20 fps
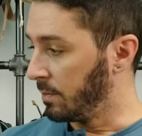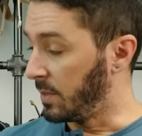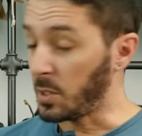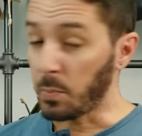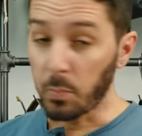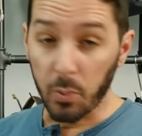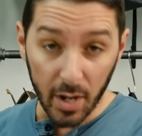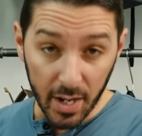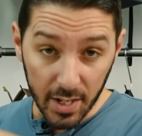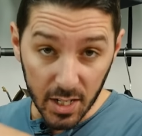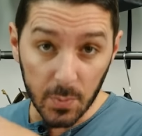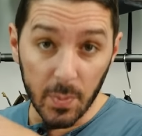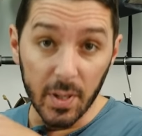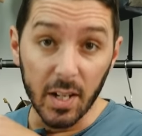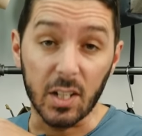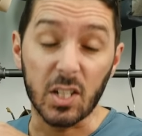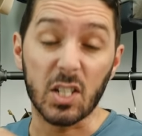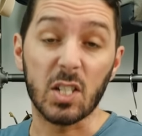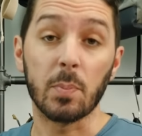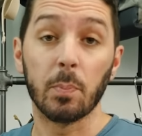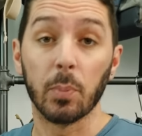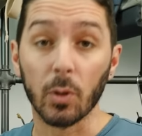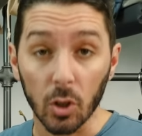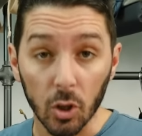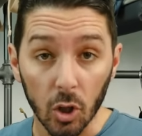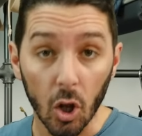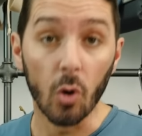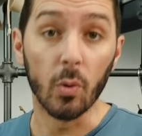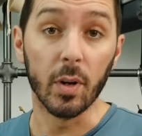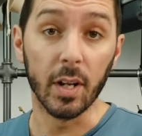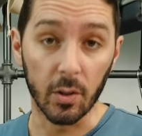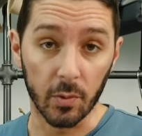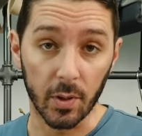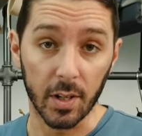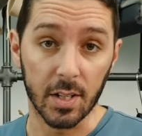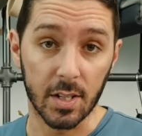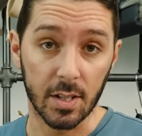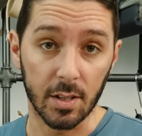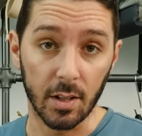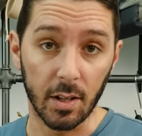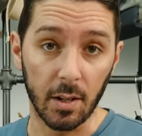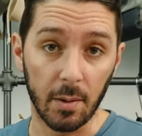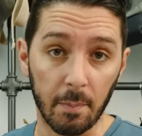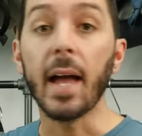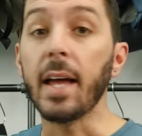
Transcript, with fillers: This brand has been exploding recently.